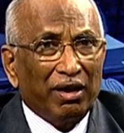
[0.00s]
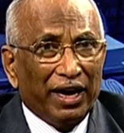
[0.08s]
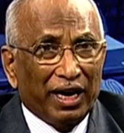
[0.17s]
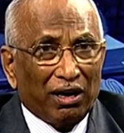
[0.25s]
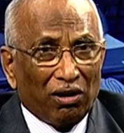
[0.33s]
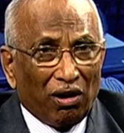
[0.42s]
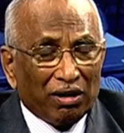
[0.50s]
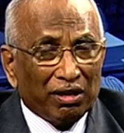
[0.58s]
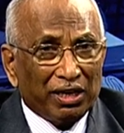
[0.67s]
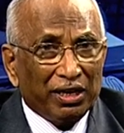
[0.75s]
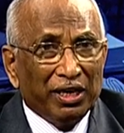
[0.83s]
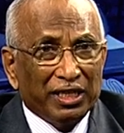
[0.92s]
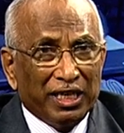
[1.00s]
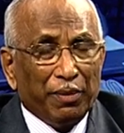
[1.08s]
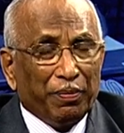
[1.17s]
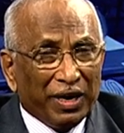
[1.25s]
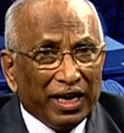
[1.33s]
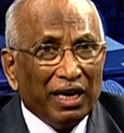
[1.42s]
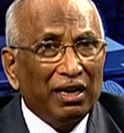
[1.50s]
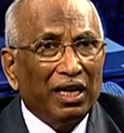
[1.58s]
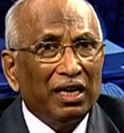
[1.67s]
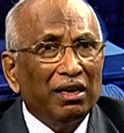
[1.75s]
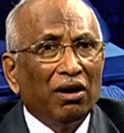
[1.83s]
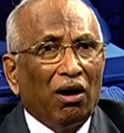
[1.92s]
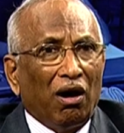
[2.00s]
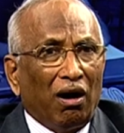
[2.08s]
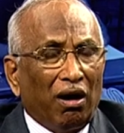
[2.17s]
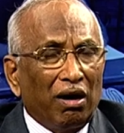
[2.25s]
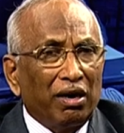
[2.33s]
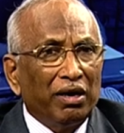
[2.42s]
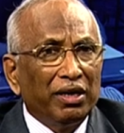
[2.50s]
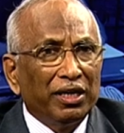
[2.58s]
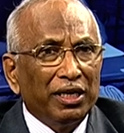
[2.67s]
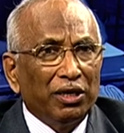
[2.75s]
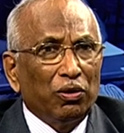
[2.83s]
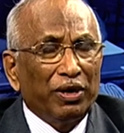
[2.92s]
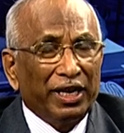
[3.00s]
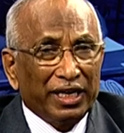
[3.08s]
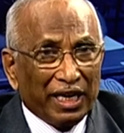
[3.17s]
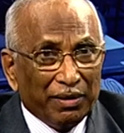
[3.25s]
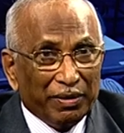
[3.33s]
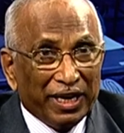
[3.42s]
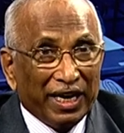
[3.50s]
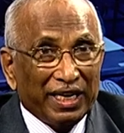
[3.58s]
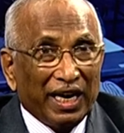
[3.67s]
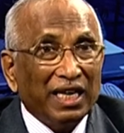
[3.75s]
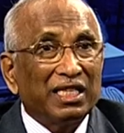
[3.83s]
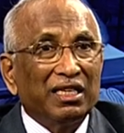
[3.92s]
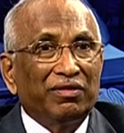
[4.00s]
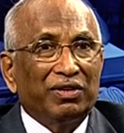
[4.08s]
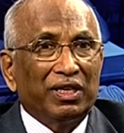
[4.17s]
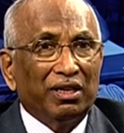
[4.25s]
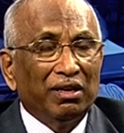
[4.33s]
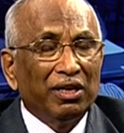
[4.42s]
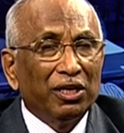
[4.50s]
a clock say PLL or you know it can be a transceiver.